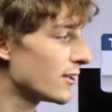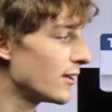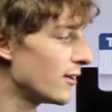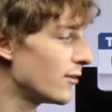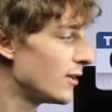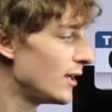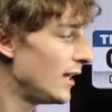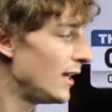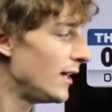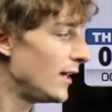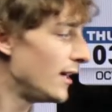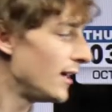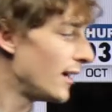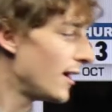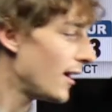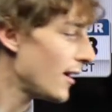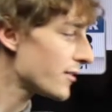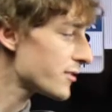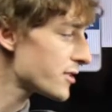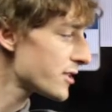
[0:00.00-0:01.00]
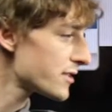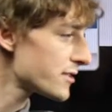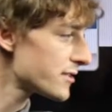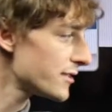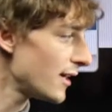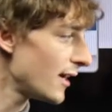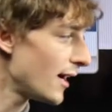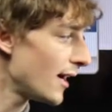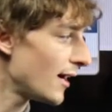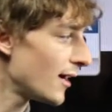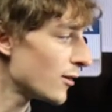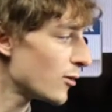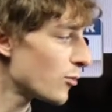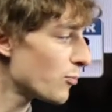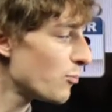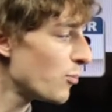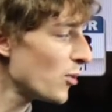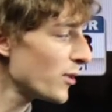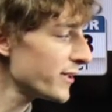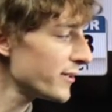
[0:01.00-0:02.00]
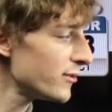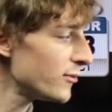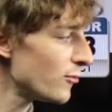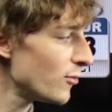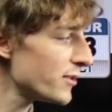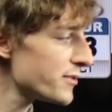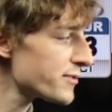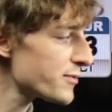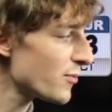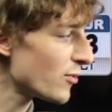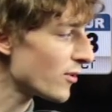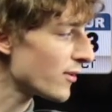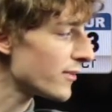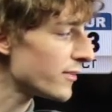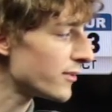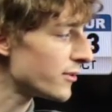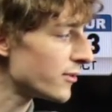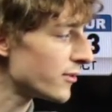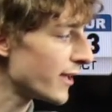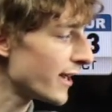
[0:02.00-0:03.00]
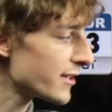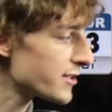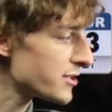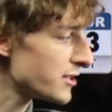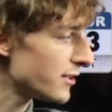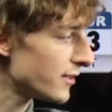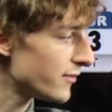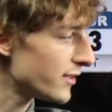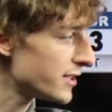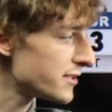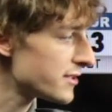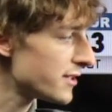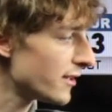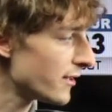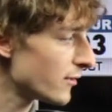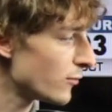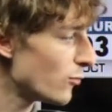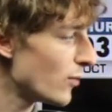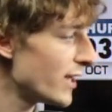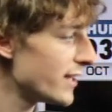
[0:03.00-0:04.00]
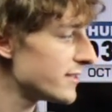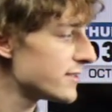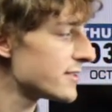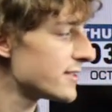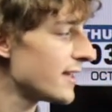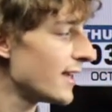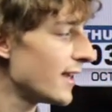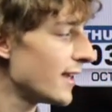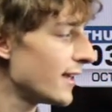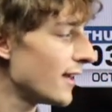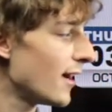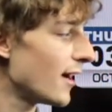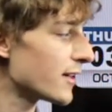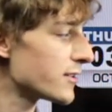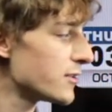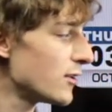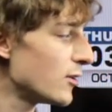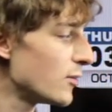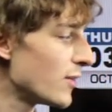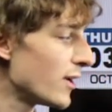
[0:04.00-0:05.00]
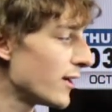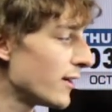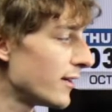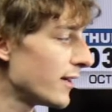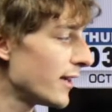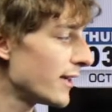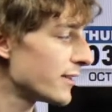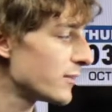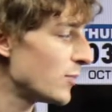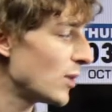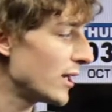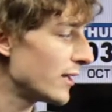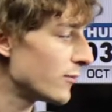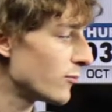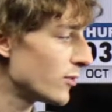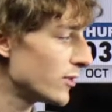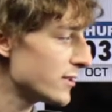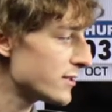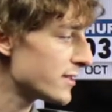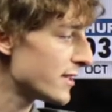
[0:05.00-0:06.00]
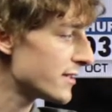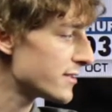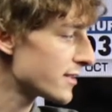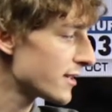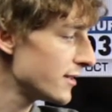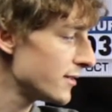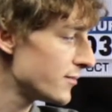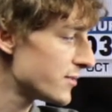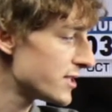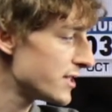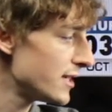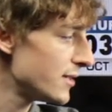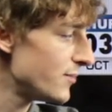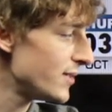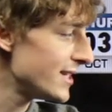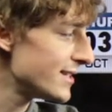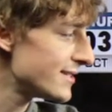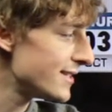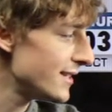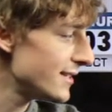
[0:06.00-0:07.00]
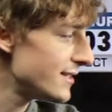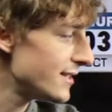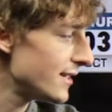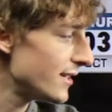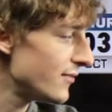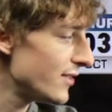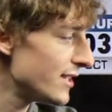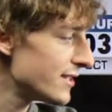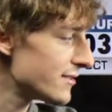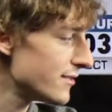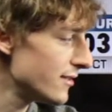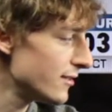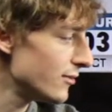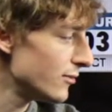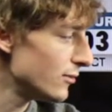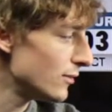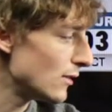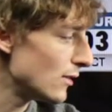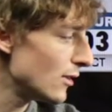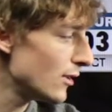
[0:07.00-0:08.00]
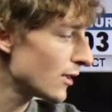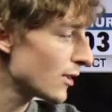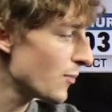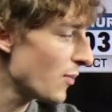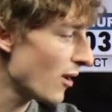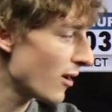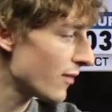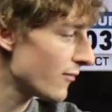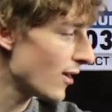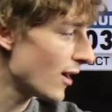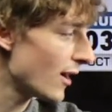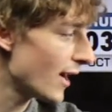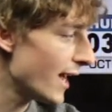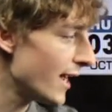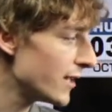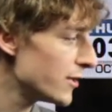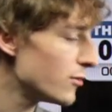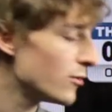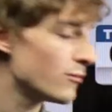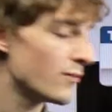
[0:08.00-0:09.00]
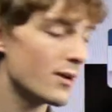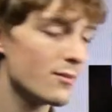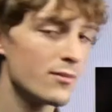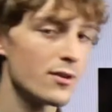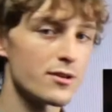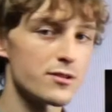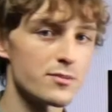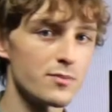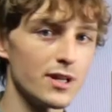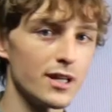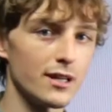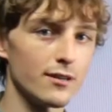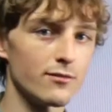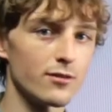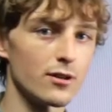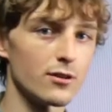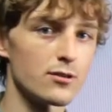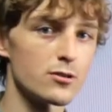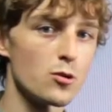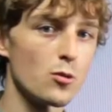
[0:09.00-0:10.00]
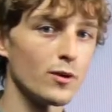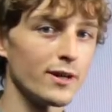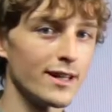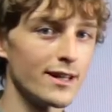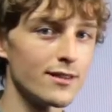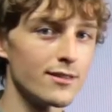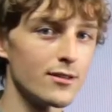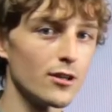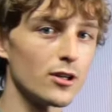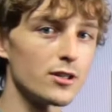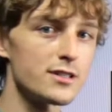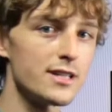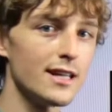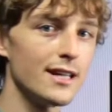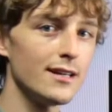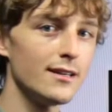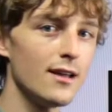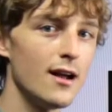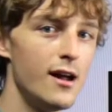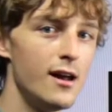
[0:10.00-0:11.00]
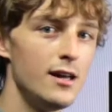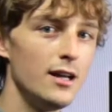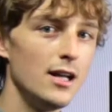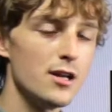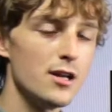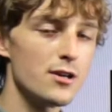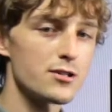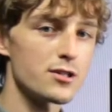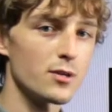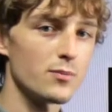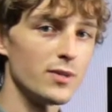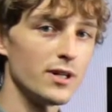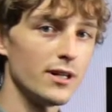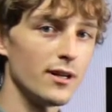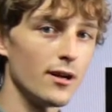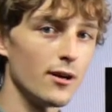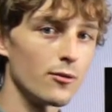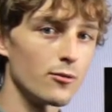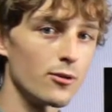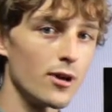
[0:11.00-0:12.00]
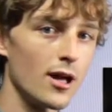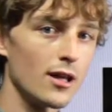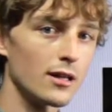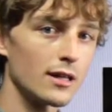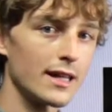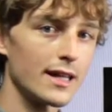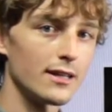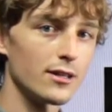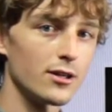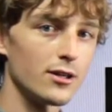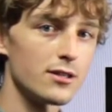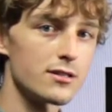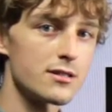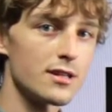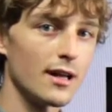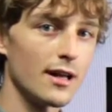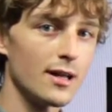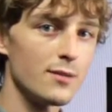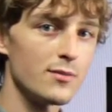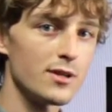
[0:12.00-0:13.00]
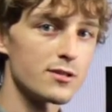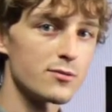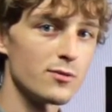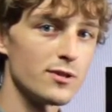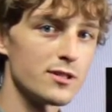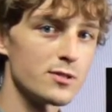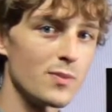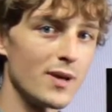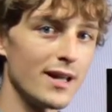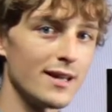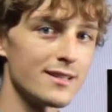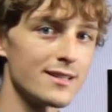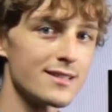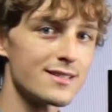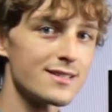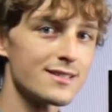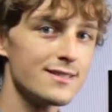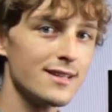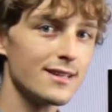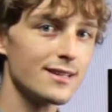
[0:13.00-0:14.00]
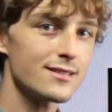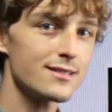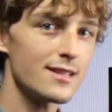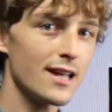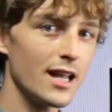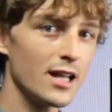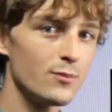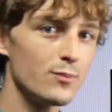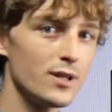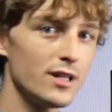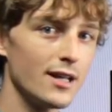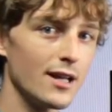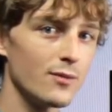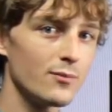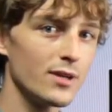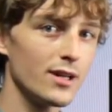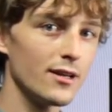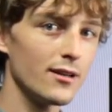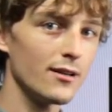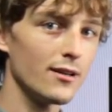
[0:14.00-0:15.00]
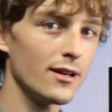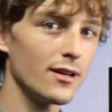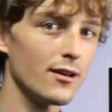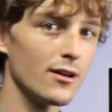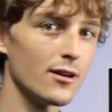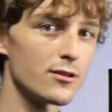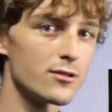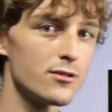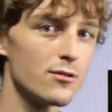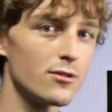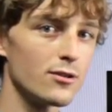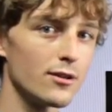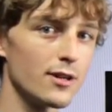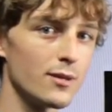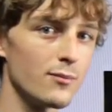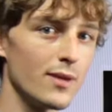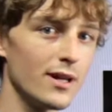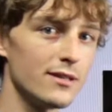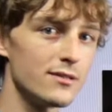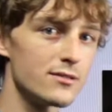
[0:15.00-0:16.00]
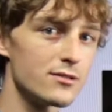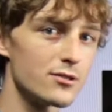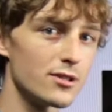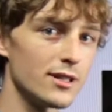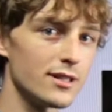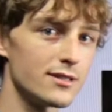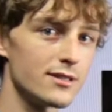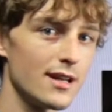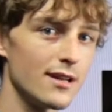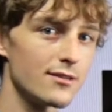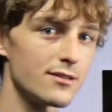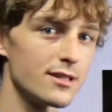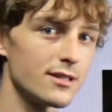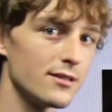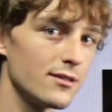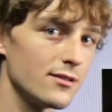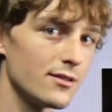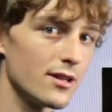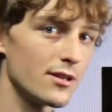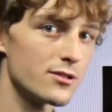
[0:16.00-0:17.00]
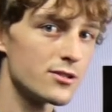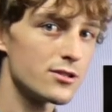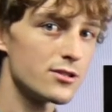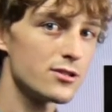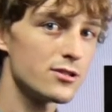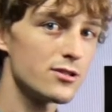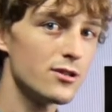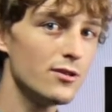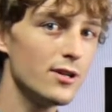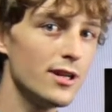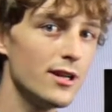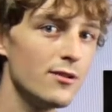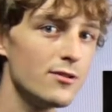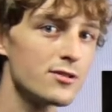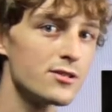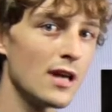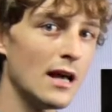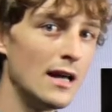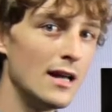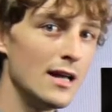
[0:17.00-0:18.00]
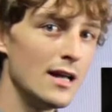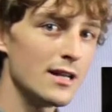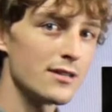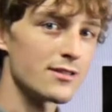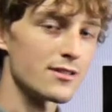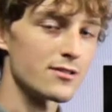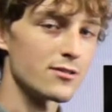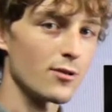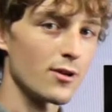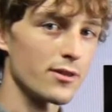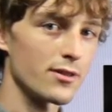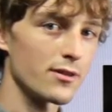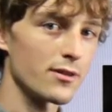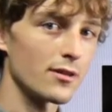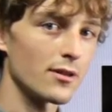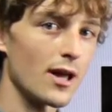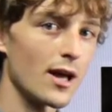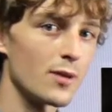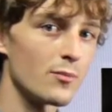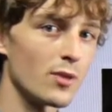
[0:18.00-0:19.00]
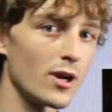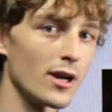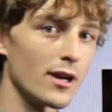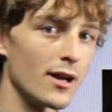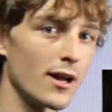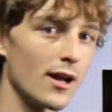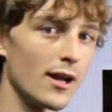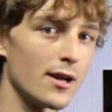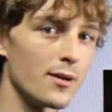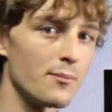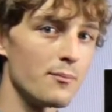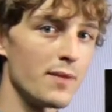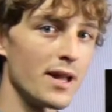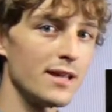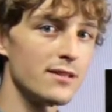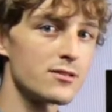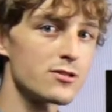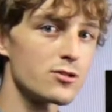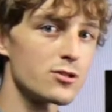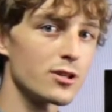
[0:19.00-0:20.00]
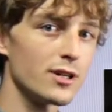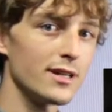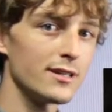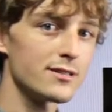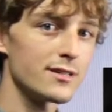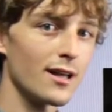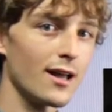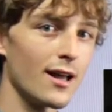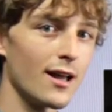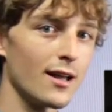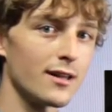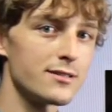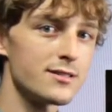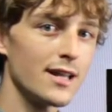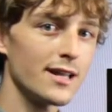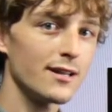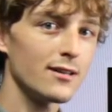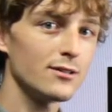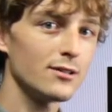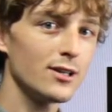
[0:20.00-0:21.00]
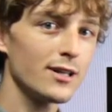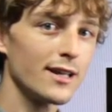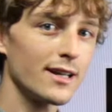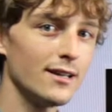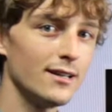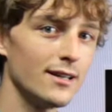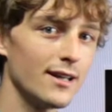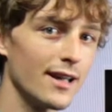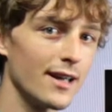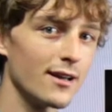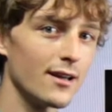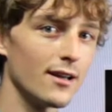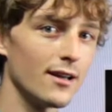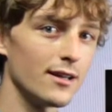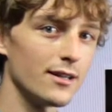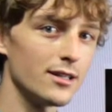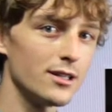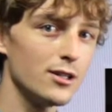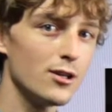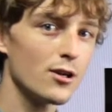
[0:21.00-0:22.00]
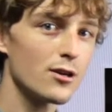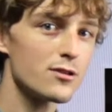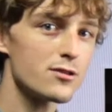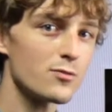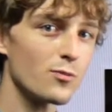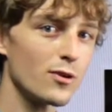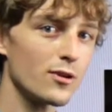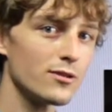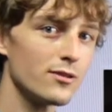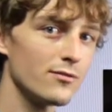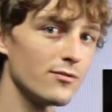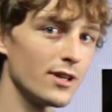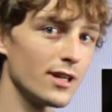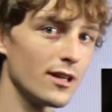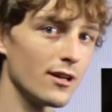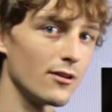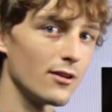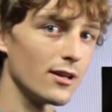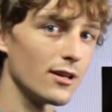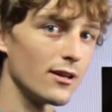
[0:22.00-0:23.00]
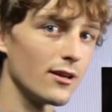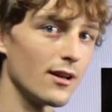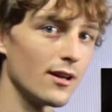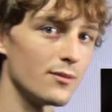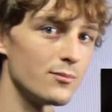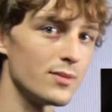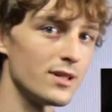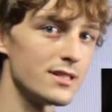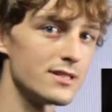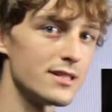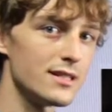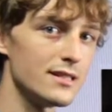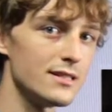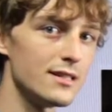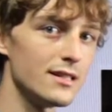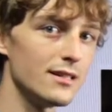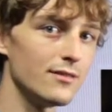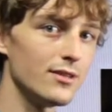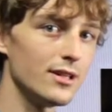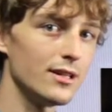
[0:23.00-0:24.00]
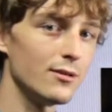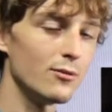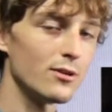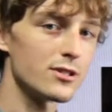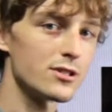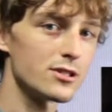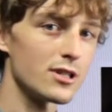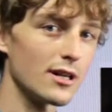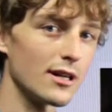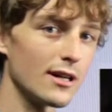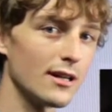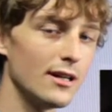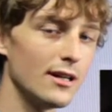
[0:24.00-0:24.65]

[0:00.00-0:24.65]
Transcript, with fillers: you go, I'll just point you once more in the direction of this here Wednesday, October 9th button where it says come see BCTV's new look, part of our annual members meeting for 2013. Should be a rockin' good time as we spend 6 to 8 p.m. here in our 230 Main Street downtown studios, just north of the library on Main Street, taking a look at a year's worth of video here on BCTV, which